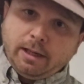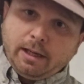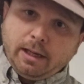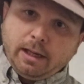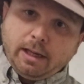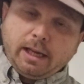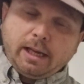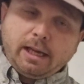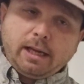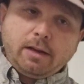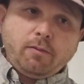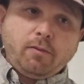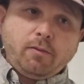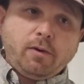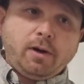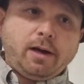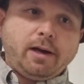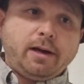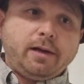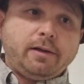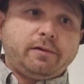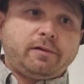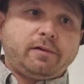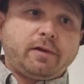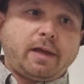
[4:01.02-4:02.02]
he
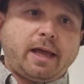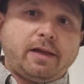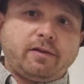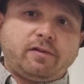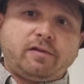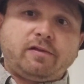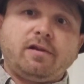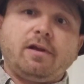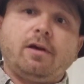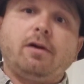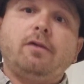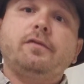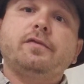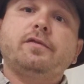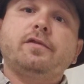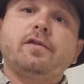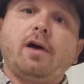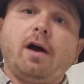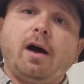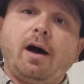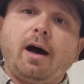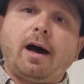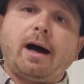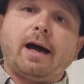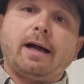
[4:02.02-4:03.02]
was a
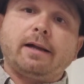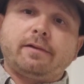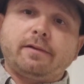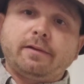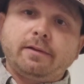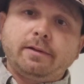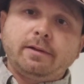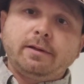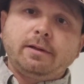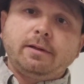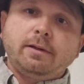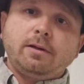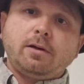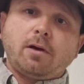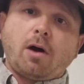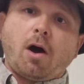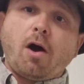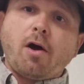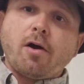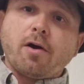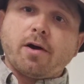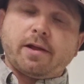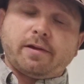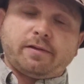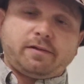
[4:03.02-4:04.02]
self-taught
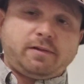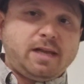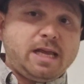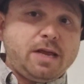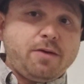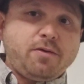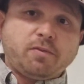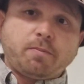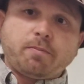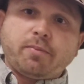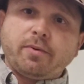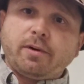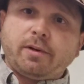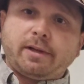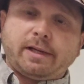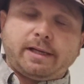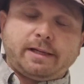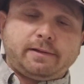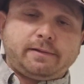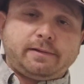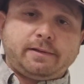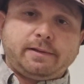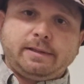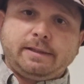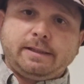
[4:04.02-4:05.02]
artist. He was
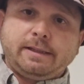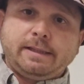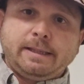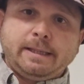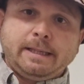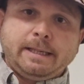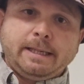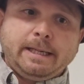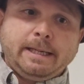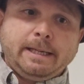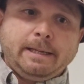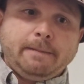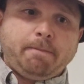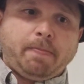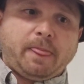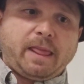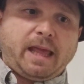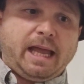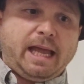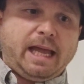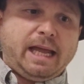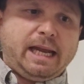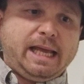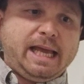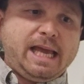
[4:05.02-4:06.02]
brilliant.
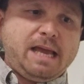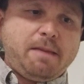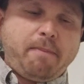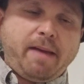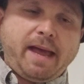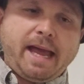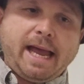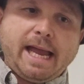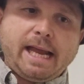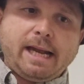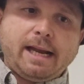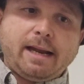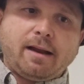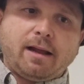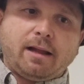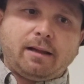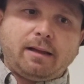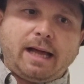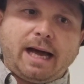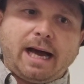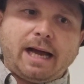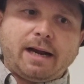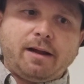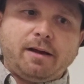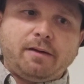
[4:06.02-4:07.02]
And he painted a
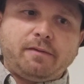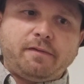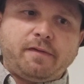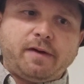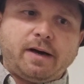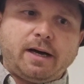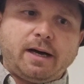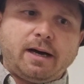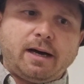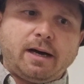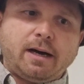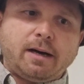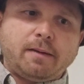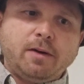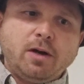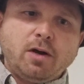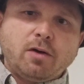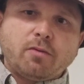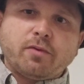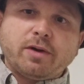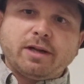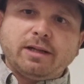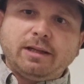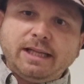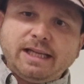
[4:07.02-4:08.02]
lot of
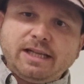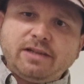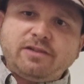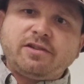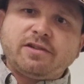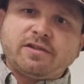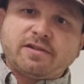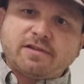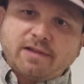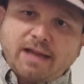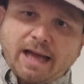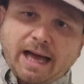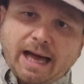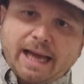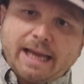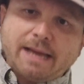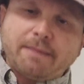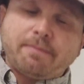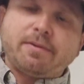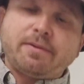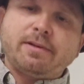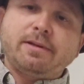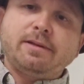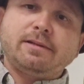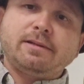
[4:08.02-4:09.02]
religious
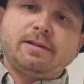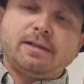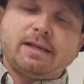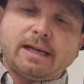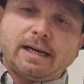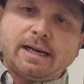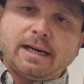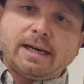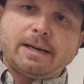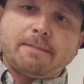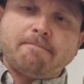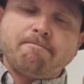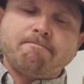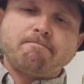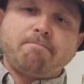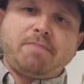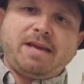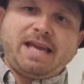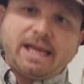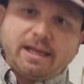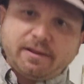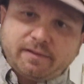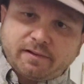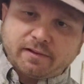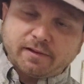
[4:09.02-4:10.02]
type
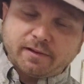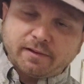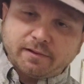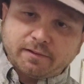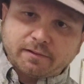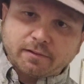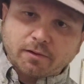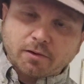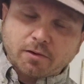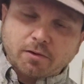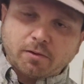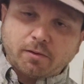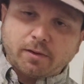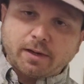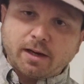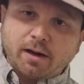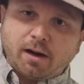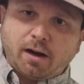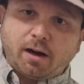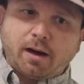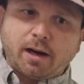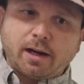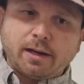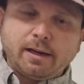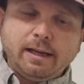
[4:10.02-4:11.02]
pieces early
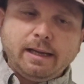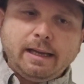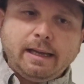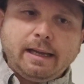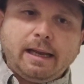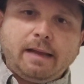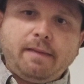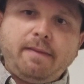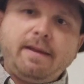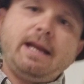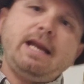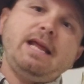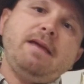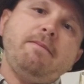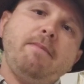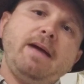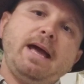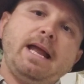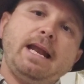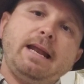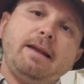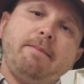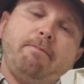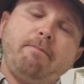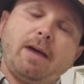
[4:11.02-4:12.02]
on. And then he
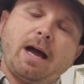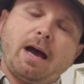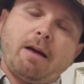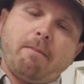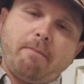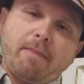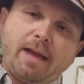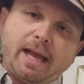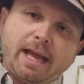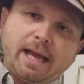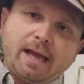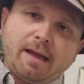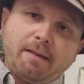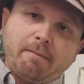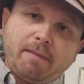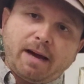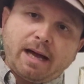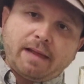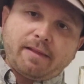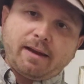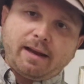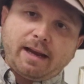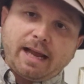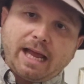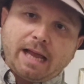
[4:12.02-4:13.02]
met a man by
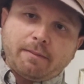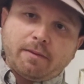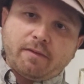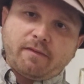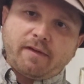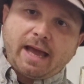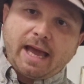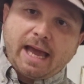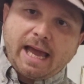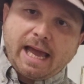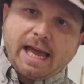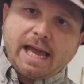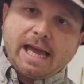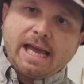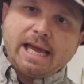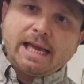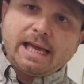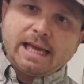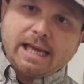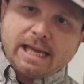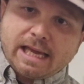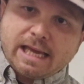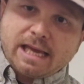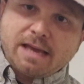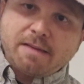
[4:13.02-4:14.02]
the name of
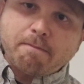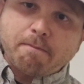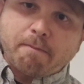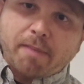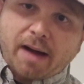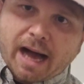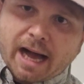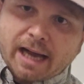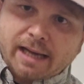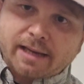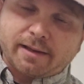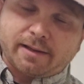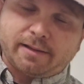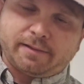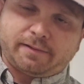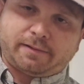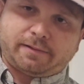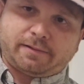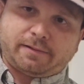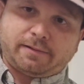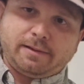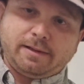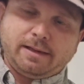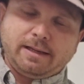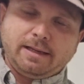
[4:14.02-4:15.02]
A.E. Bacchus.